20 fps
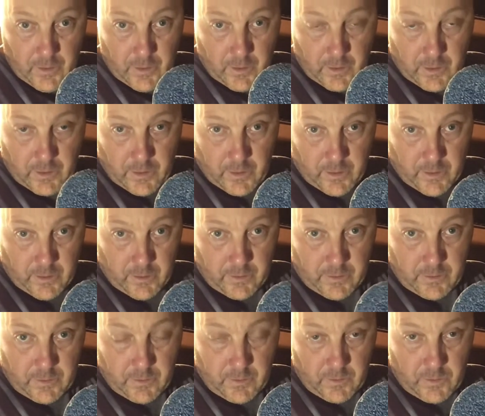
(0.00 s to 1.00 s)
and
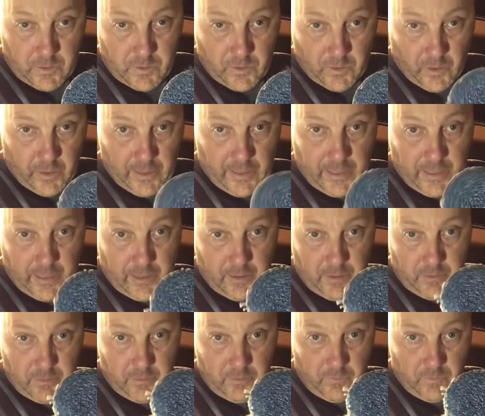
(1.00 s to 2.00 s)
trying to get
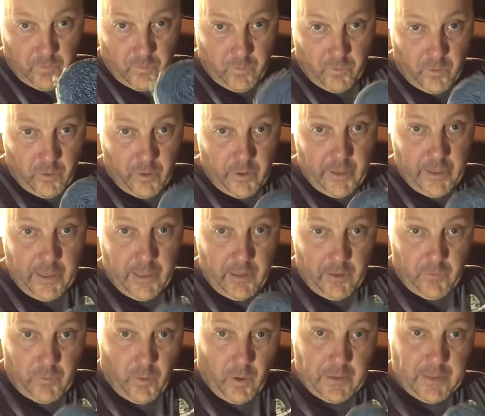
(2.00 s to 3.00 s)

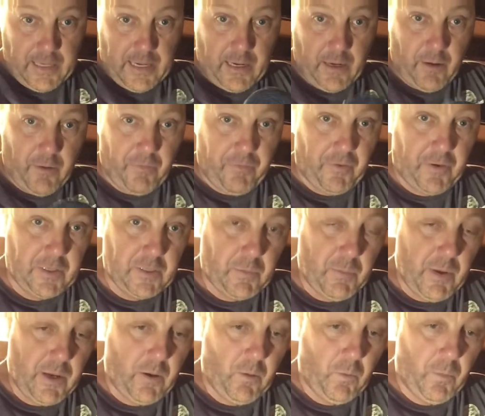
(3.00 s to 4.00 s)
really right down into fresh
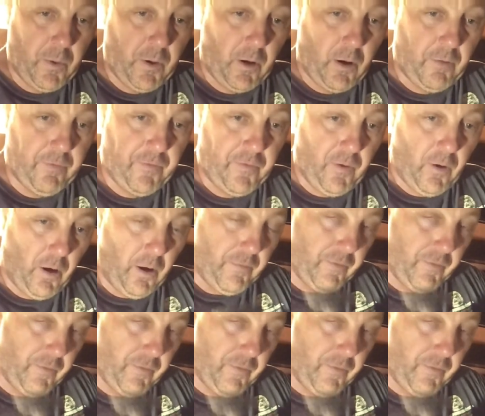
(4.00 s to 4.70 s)
metal. But I've